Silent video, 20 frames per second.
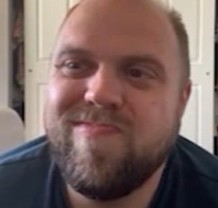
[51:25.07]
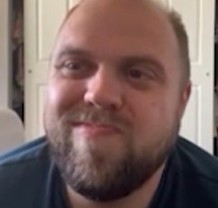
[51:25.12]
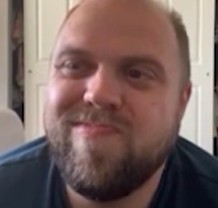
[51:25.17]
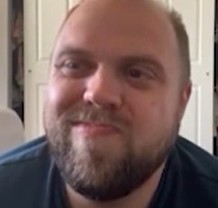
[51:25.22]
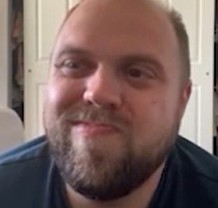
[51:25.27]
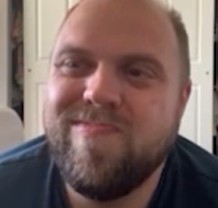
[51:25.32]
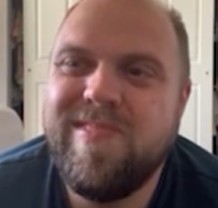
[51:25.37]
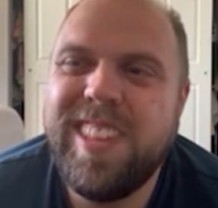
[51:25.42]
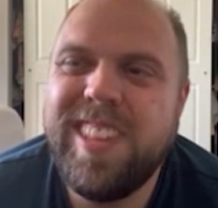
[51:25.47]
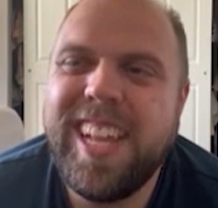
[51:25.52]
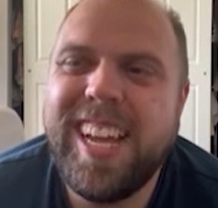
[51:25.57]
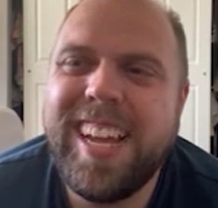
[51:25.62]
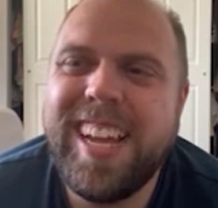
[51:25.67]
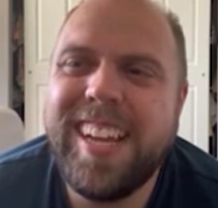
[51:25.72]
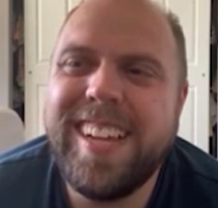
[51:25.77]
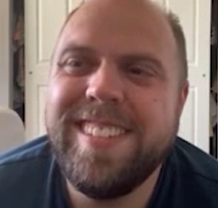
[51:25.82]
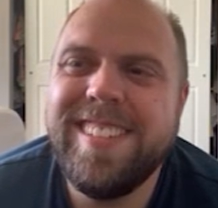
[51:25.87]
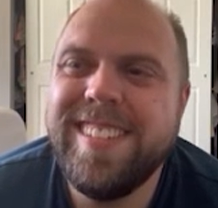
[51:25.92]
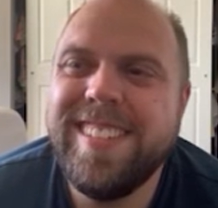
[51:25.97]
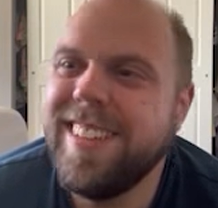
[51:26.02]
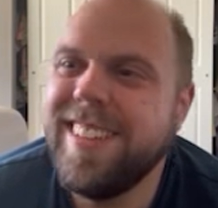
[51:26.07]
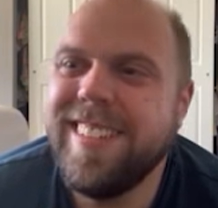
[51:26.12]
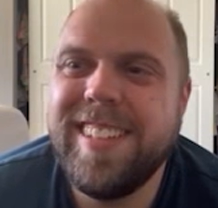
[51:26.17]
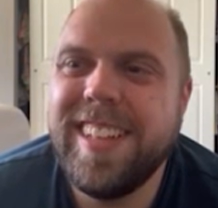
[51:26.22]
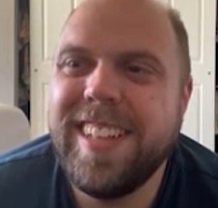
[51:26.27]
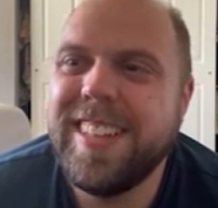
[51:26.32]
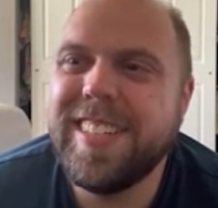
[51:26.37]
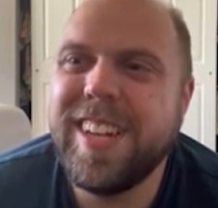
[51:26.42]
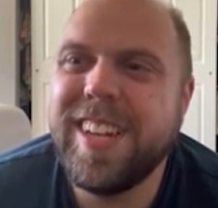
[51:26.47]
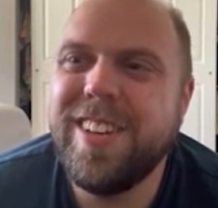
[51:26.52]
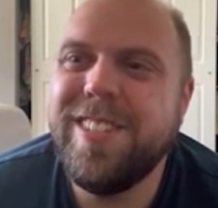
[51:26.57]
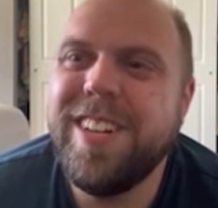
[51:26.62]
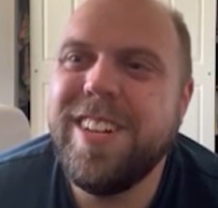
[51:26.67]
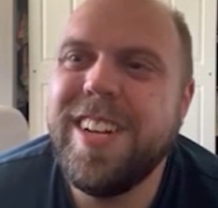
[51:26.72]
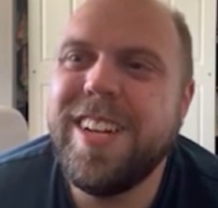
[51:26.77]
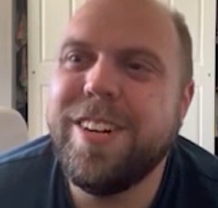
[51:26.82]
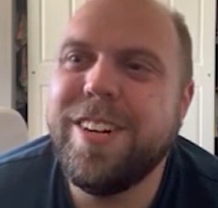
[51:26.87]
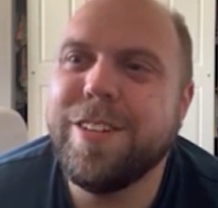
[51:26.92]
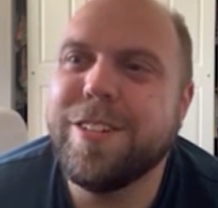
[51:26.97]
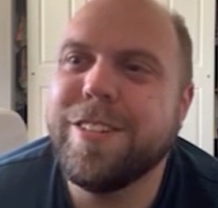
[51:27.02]
Nah. Let's go
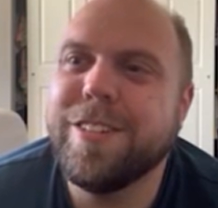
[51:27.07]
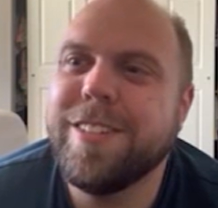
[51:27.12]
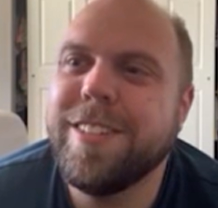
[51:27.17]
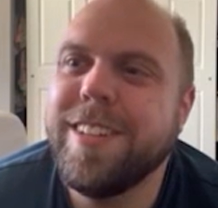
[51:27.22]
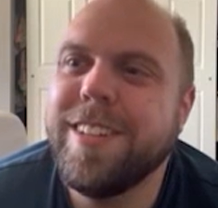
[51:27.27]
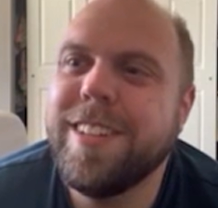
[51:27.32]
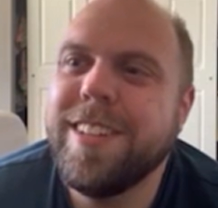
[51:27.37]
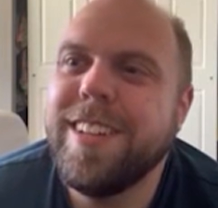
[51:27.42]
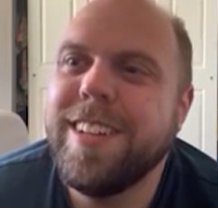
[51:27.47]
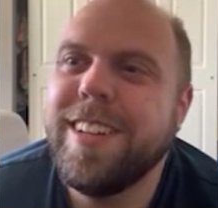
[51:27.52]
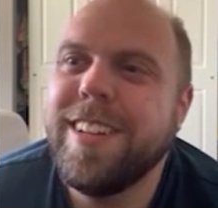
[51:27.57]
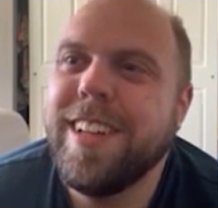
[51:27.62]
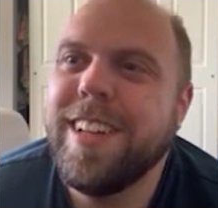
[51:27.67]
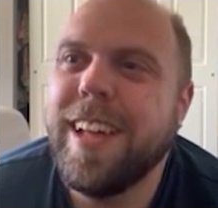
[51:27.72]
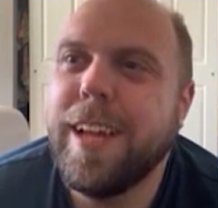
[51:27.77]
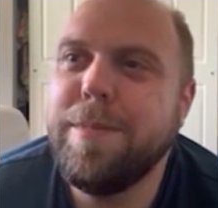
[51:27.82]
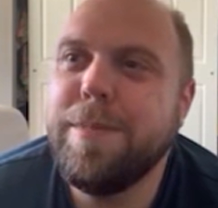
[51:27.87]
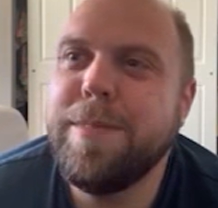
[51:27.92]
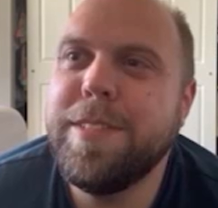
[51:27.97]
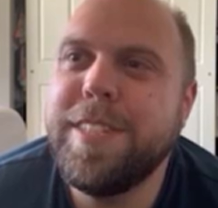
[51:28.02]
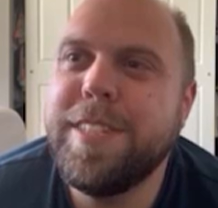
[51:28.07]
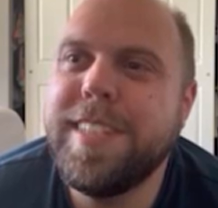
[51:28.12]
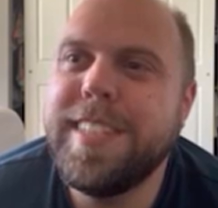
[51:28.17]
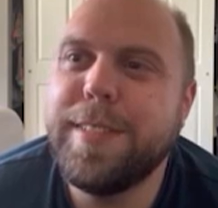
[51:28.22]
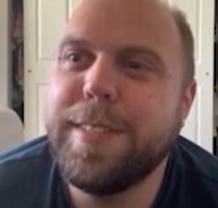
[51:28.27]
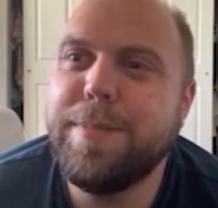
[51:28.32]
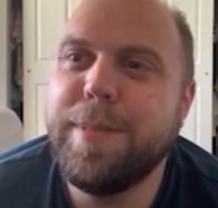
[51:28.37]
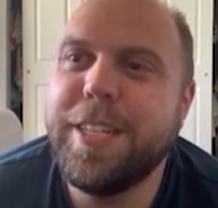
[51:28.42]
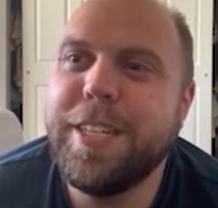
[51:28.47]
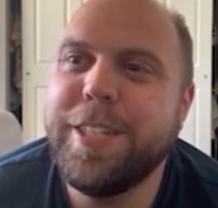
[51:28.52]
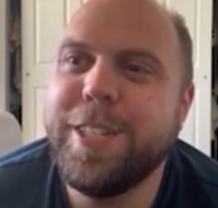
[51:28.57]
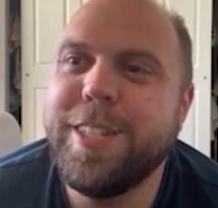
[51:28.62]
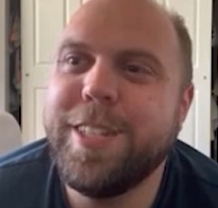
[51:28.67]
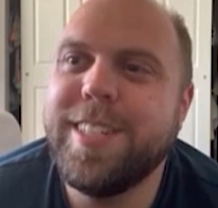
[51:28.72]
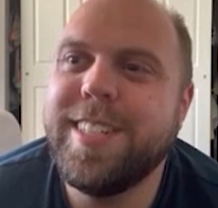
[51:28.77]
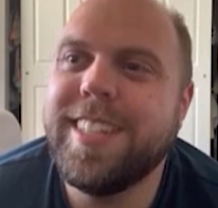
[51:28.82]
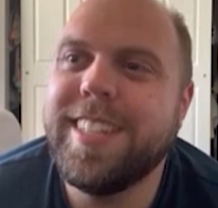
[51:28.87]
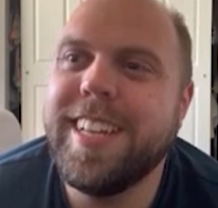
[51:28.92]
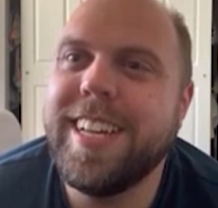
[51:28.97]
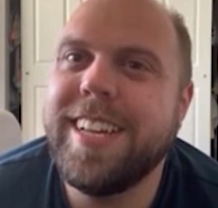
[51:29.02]
no. I'm suspicious
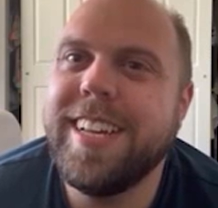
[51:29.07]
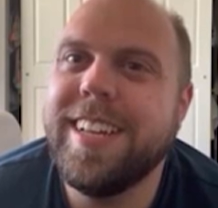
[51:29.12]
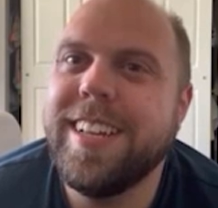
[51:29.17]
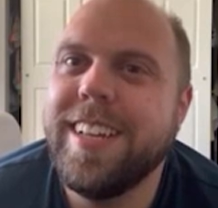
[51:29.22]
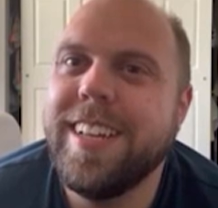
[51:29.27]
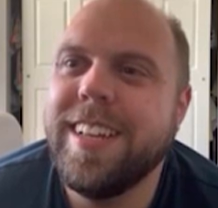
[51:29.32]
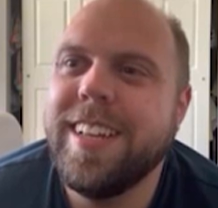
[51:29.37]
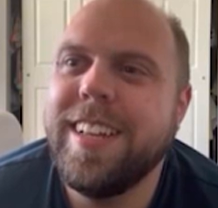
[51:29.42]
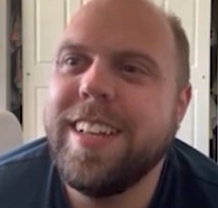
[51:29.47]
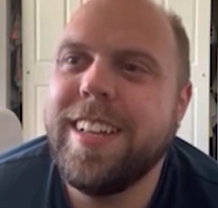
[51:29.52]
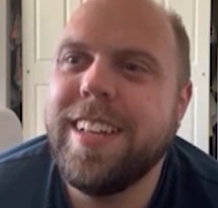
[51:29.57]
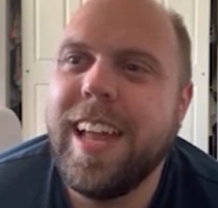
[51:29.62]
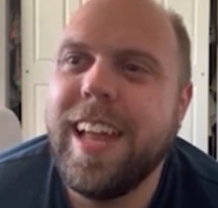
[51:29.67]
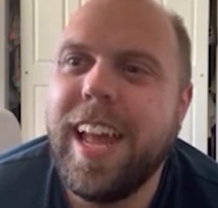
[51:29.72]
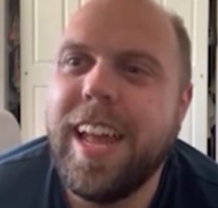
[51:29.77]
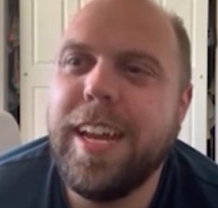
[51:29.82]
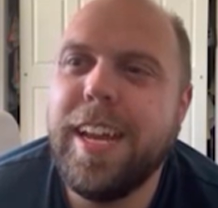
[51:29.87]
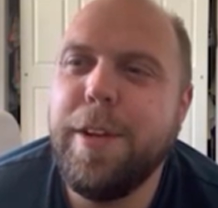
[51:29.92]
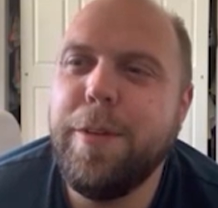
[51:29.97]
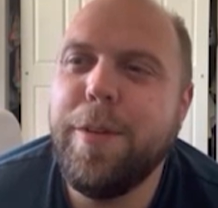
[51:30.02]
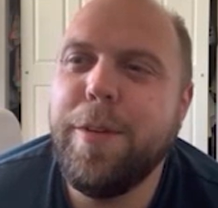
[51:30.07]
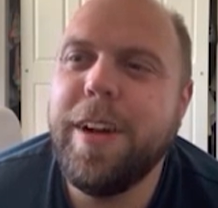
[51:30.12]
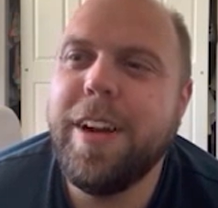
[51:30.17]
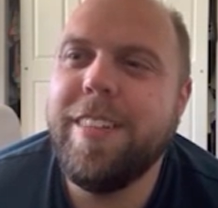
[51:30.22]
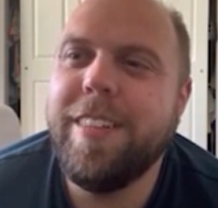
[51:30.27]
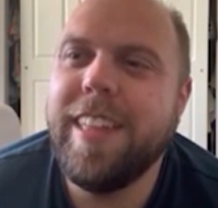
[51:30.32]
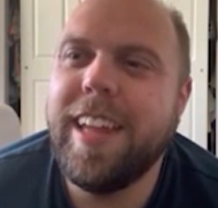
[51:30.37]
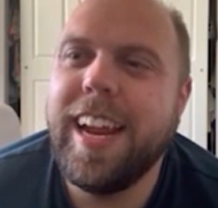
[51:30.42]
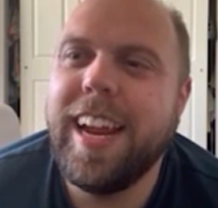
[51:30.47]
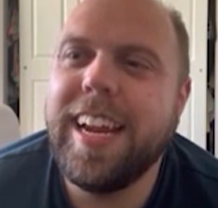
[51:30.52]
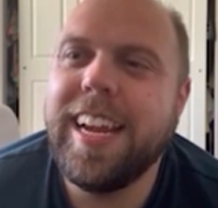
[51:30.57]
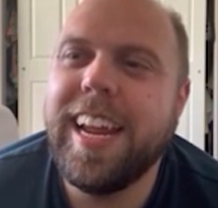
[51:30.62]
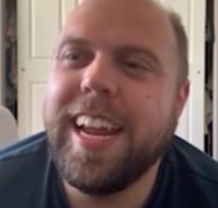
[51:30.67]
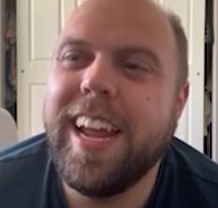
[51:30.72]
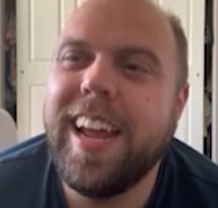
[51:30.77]
that anywhere that I get